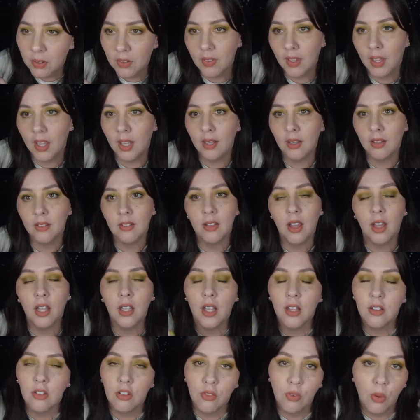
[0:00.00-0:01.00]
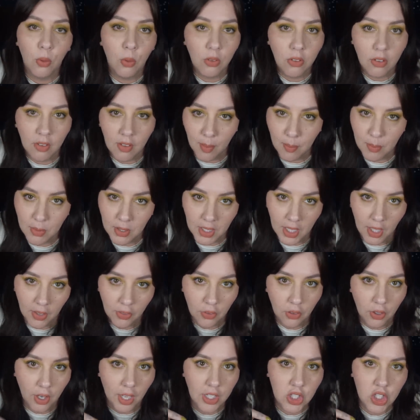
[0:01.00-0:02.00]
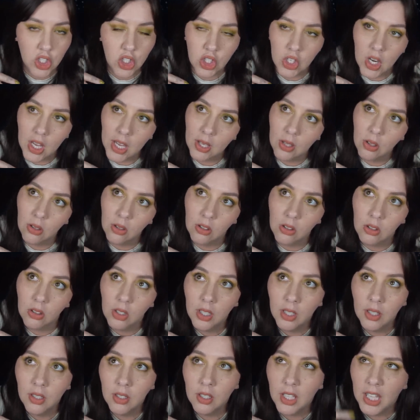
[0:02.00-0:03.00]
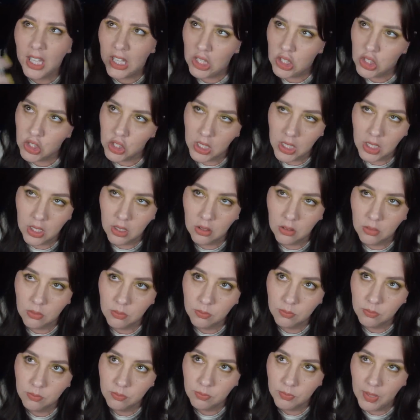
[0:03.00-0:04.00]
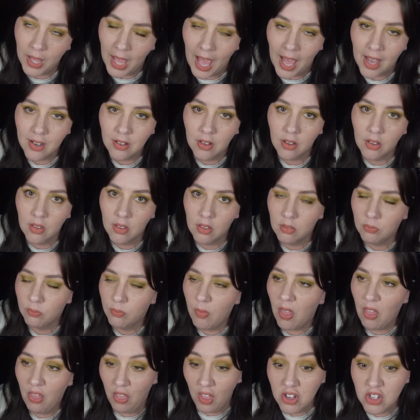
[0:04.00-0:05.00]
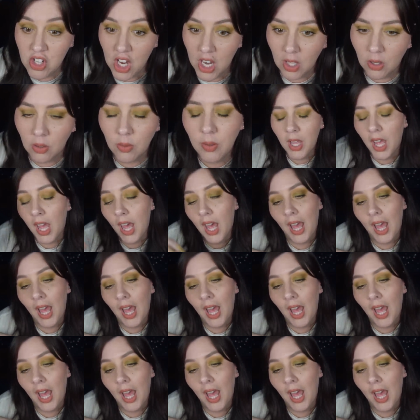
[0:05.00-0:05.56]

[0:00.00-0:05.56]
And then it's got lots of photos of them together at jail, in jail, at the jail,